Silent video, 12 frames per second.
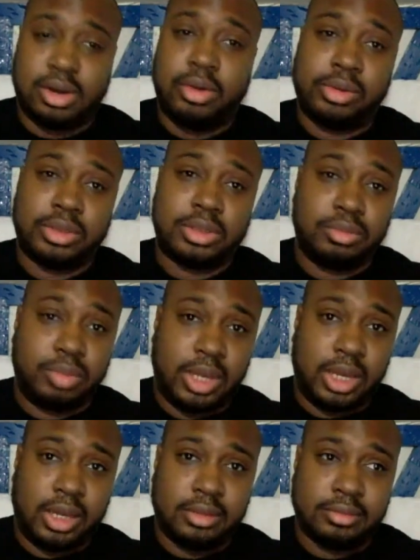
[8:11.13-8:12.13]
going to
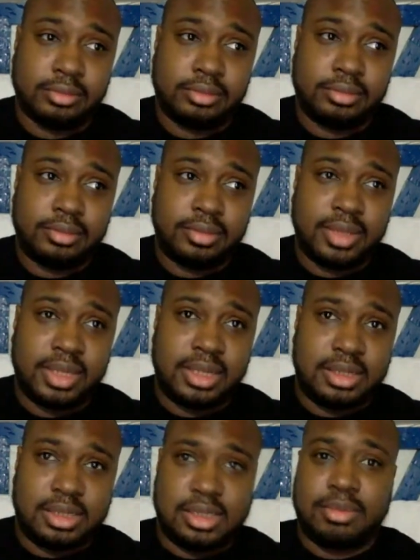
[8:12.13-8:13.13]
be
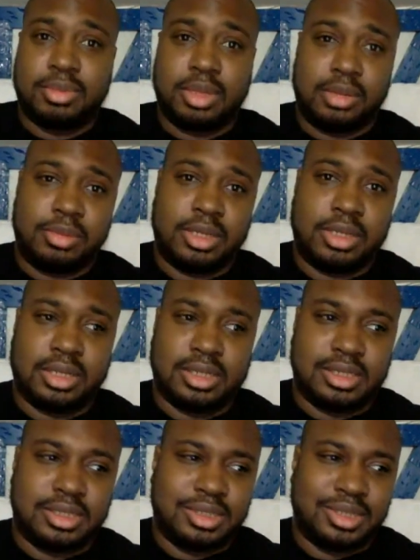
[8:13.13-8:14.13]
something,
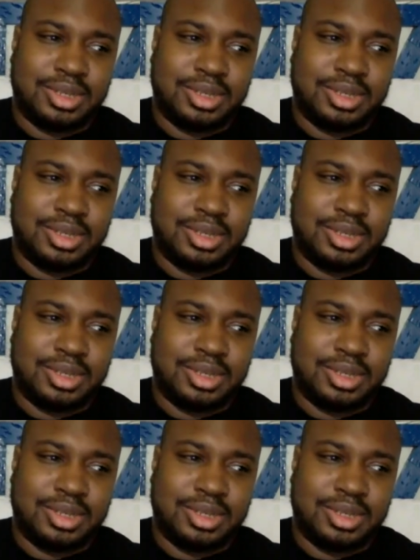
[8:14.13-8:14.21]
because,